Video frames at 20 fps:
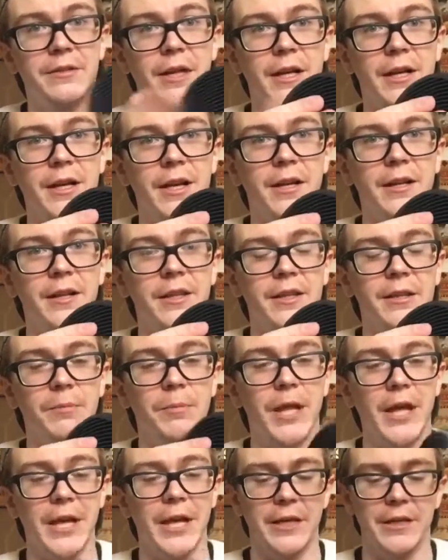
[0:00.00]
I kind of like the
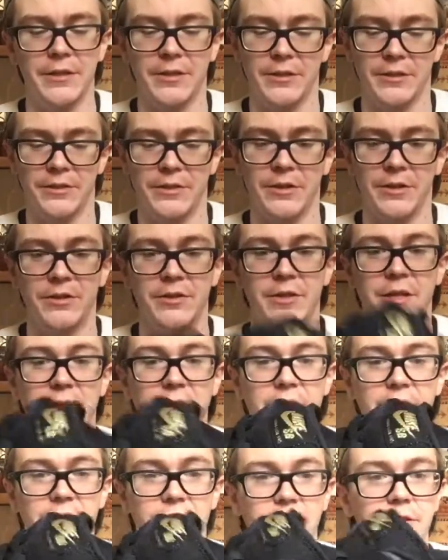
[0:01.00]
black. It's going to
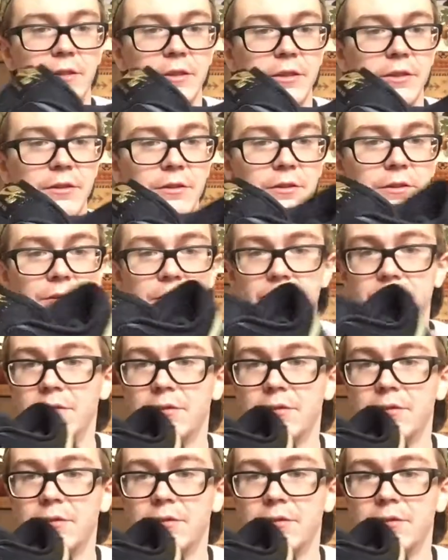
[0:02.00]
stay cleaner